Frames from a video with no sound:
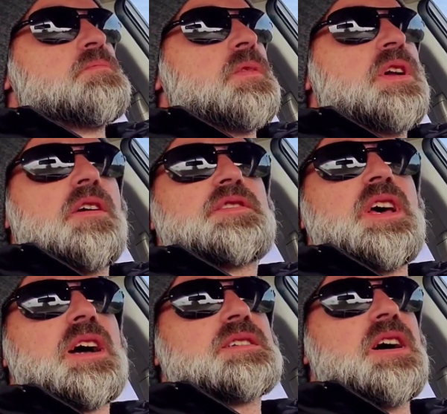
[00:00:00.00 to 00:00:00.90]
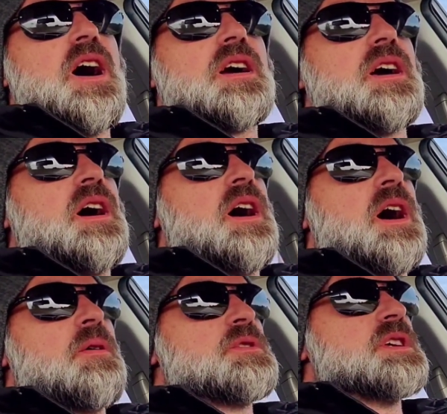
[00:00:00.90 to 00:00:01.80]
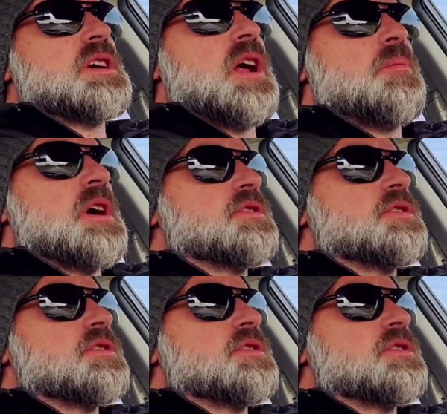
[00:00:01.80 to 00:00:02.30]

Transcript: enough tech talk. I was thinking on my